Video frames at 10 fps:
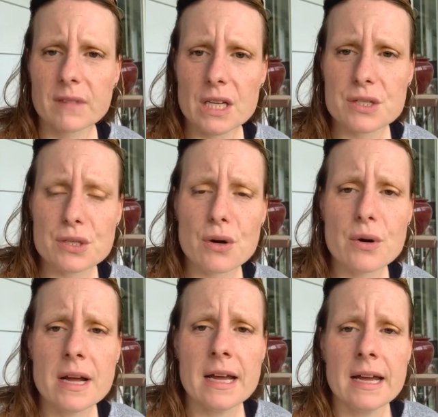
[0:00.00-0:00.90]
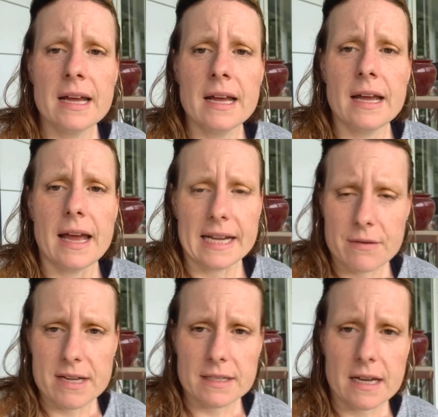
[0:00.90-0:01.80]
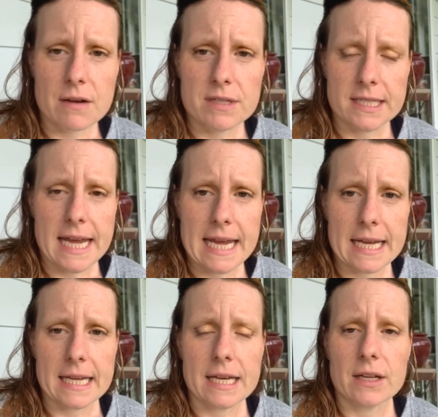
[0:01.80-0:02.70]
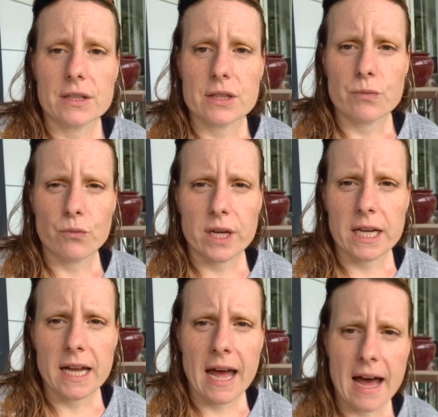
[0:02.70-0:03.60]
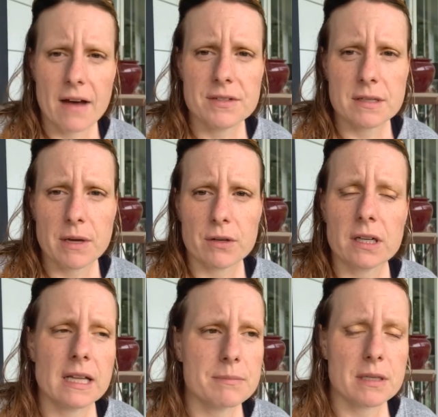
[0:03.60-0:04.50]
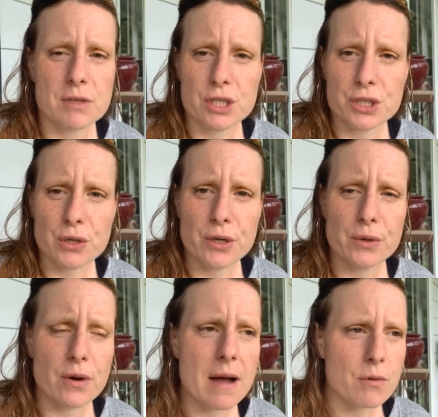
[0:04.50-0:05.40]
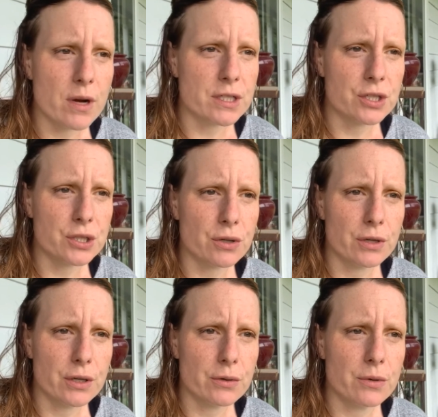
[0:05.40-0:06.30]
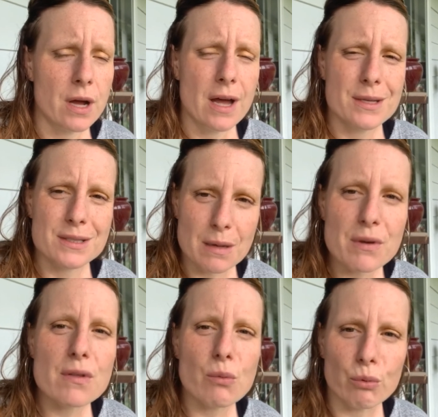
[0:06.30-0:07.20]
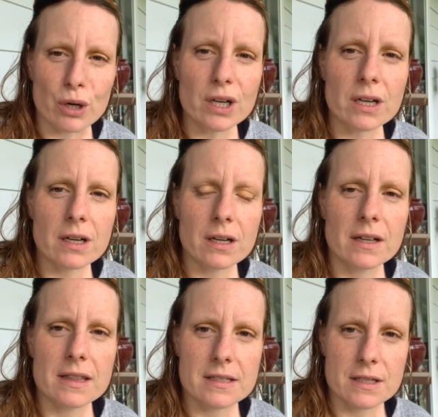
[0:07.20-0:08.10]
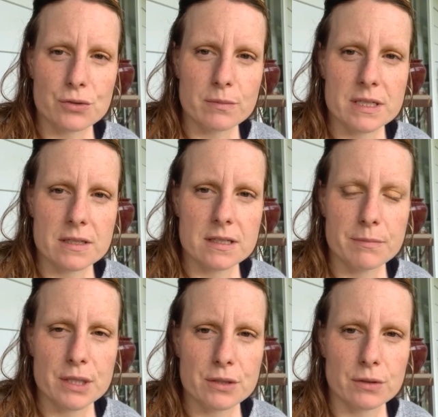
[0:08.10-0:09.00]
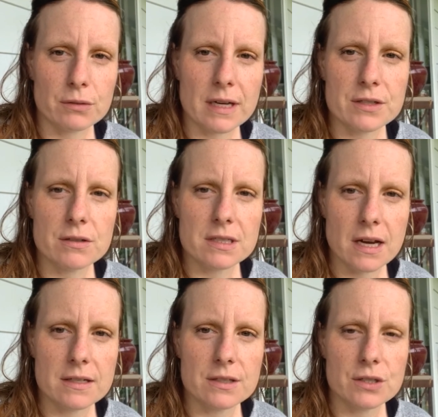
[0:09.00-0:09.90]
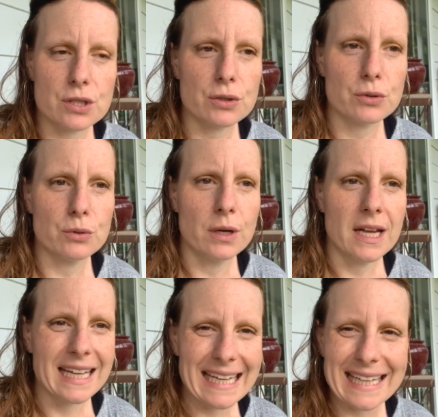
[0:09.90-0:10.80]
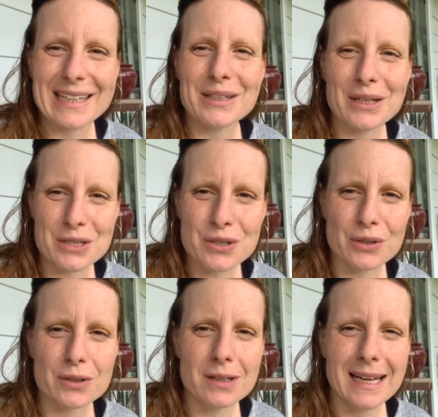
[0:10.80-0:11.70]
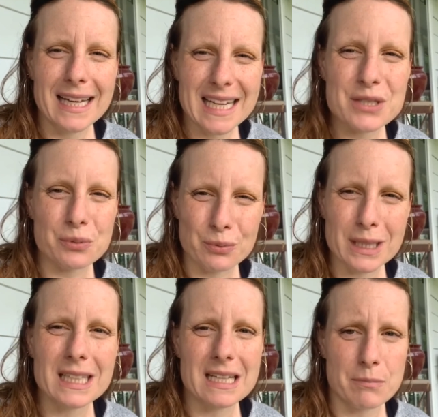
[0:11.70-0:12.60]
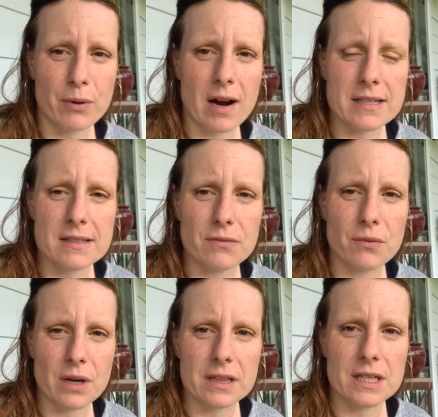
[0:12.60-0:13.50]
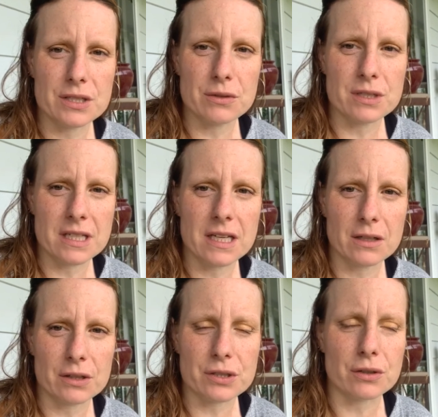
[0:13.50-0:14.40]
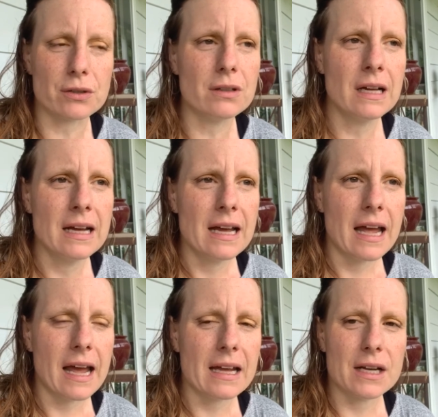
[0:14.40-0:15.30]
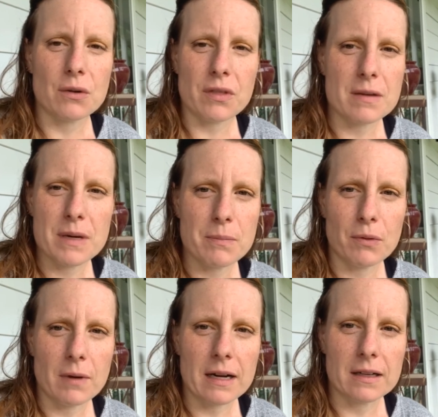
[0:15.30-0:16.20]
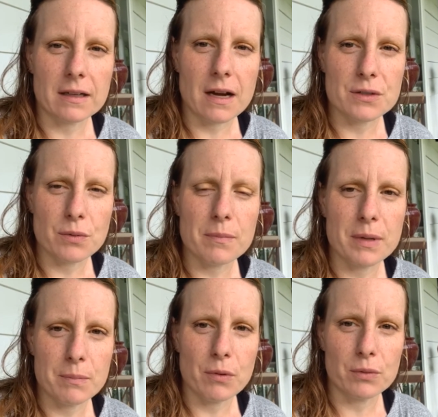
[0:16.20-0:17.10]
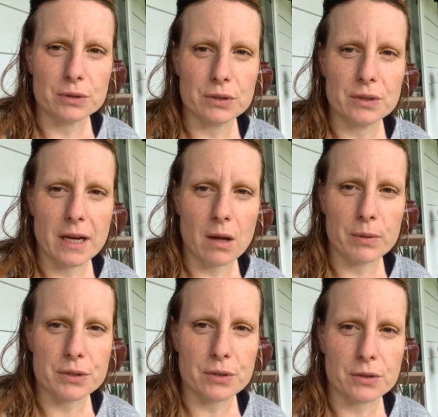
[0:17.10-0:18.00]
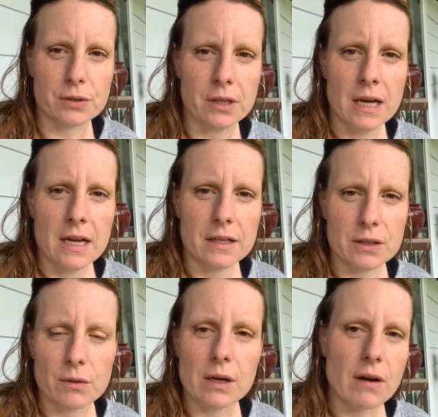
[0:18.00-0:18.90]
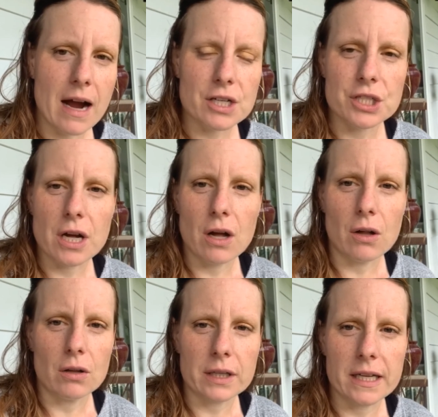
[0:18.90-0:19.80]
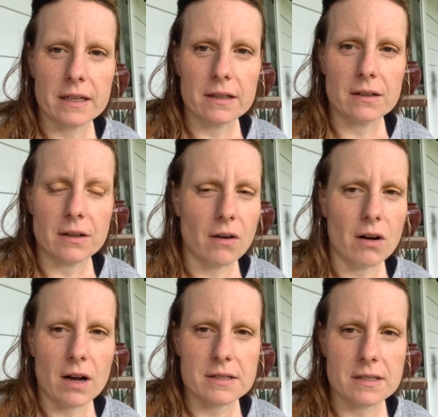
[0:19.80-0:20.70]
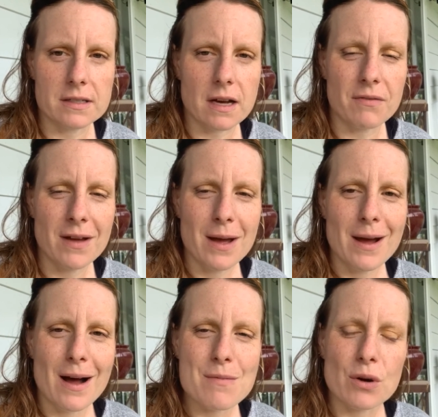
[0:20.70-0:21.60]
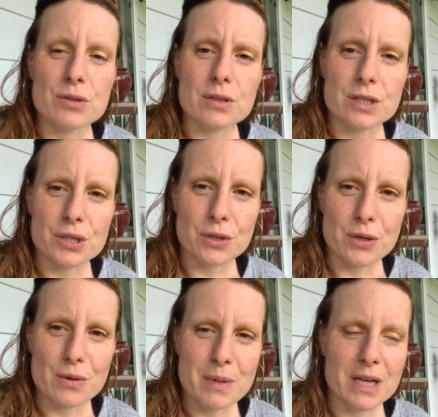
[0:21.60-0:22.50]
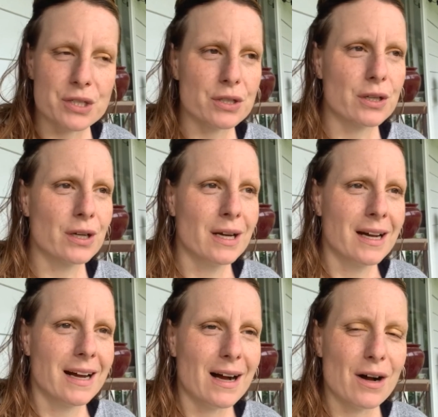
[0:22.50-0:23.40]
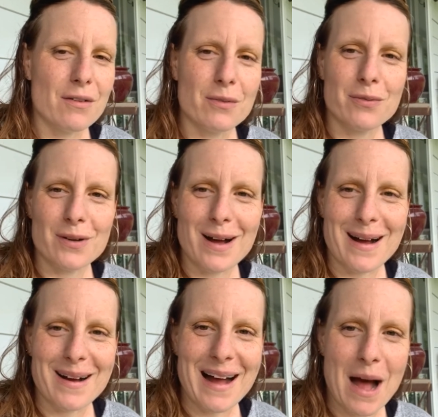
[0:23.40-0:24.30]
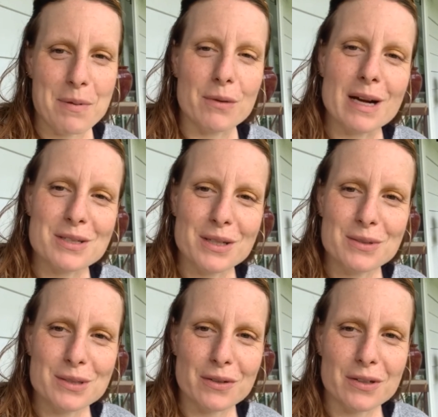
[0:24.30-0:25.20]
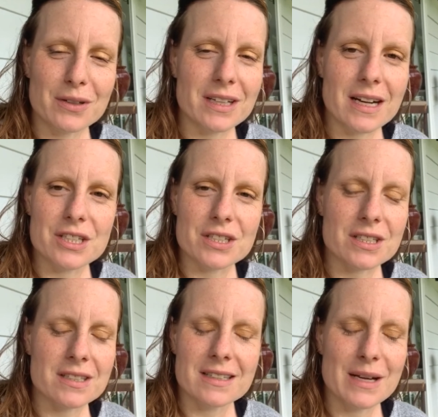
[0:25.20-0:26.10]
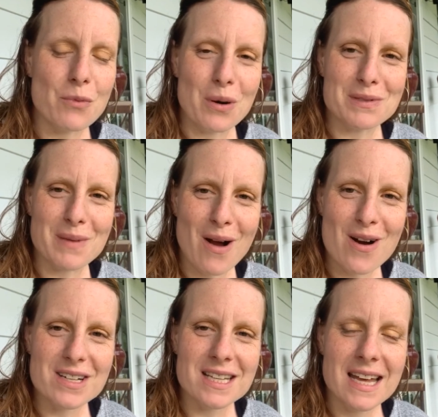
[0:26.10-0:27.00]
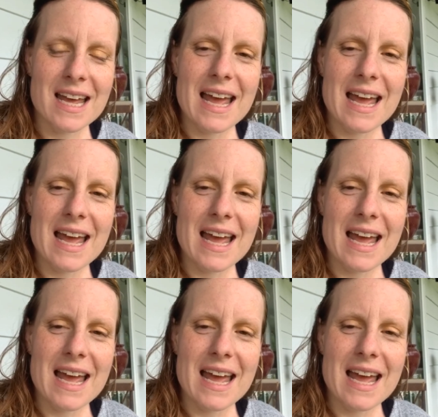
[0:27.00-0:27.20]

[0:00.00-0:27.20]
So anyways, like I was saying, we have some other clips I'm going to show you. I'm going to show you some of the work that Central Mississippi Turtle Rescue does to heal a turtle is really impressive what they do to heal a turtle. And I don't think people recognize what people will do to help a turtle, you know, a cracked shell, heal, all kinds of stuff. I'm also gonna show you a picture of a happy rescued turtle that I just, it warms my heart.